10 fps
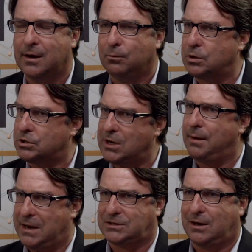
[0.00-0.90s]
which is not
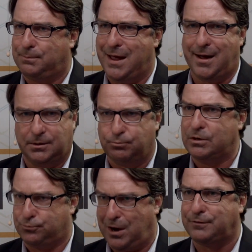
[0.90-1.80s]
necessarily baggage,
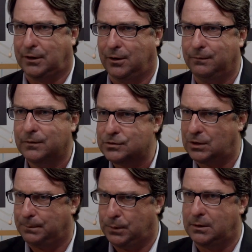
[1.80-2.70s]
it's revenue, so you
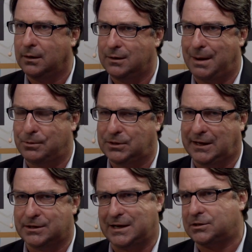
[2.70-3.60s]
can put numbers
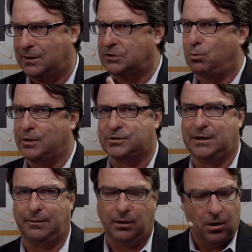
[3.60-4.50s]
against that, so that's one
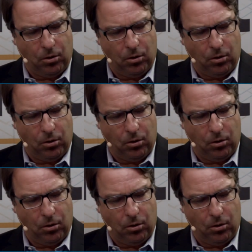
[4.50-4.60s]
scenario.